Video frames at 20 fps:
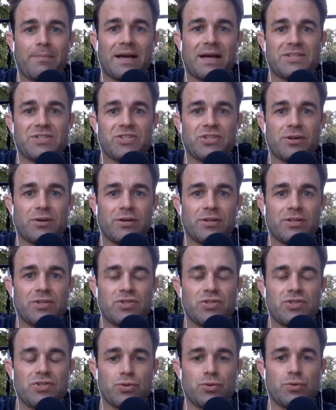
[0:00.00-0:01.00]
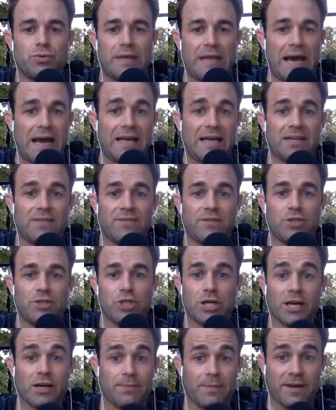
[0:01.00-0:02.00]
I started to not even
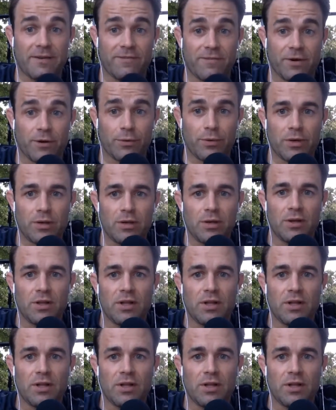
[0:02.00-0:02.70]
check my phone.